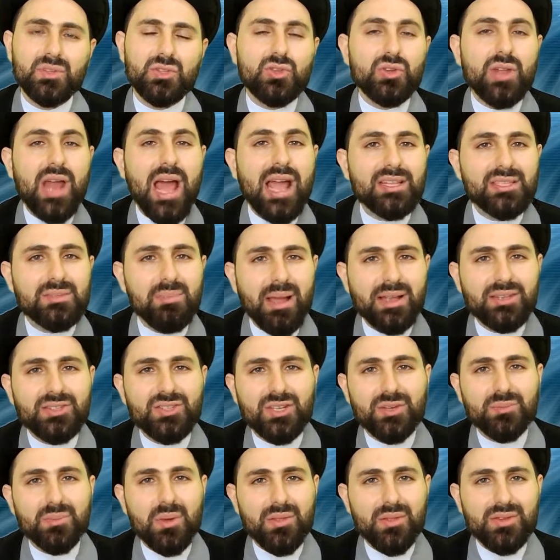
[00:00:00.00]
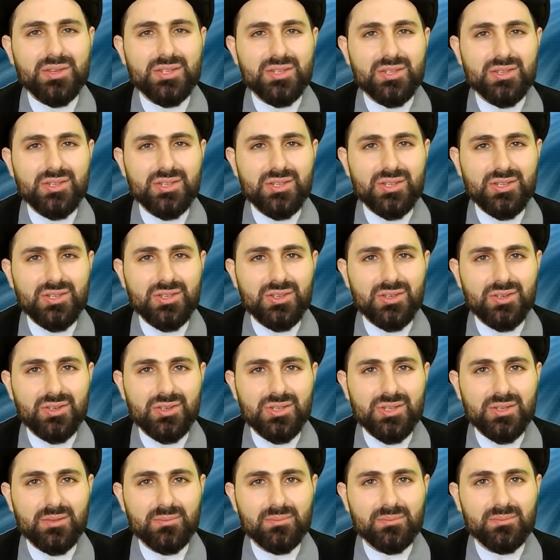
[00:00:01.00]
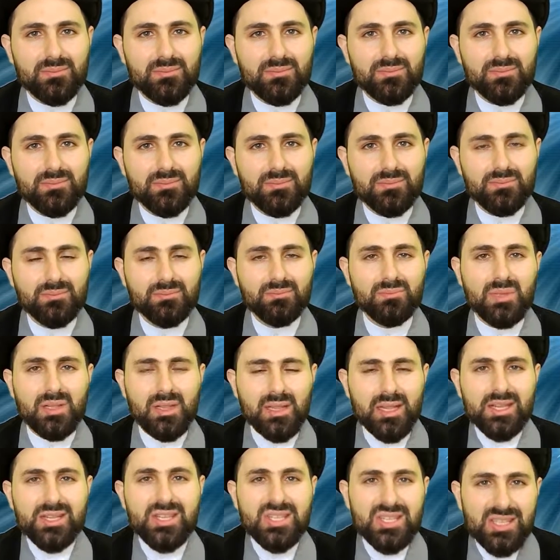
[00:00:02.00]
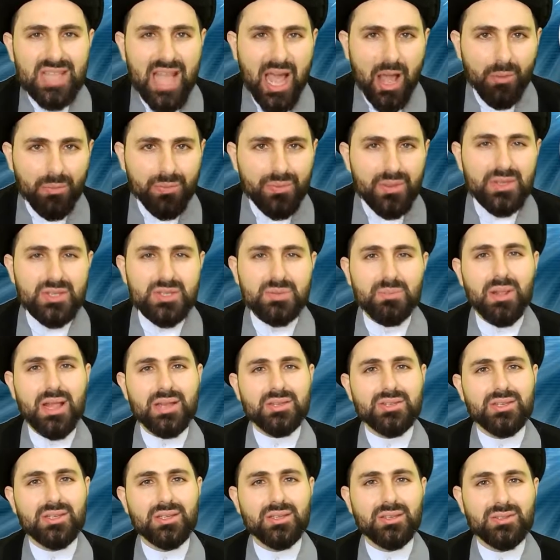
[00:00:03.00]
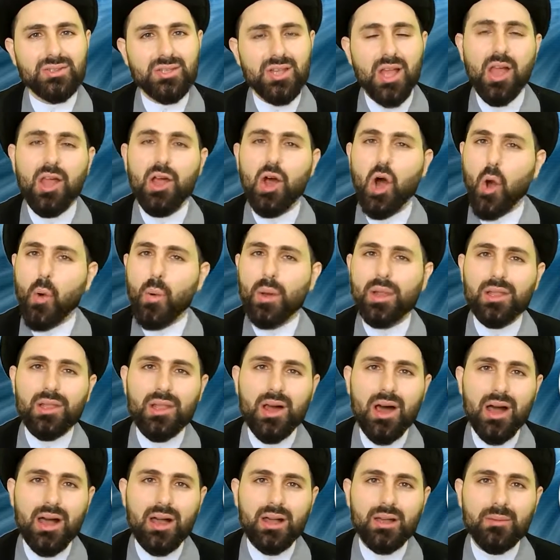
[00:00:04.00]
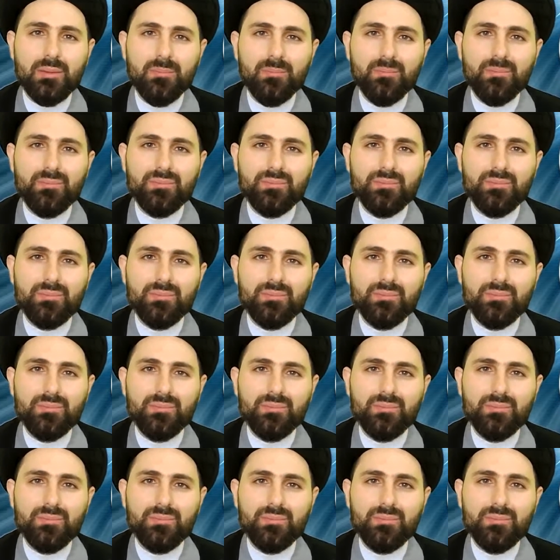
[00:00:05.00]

Tonight, my dear brothers and sisters, list down these blessings. Oh Allah,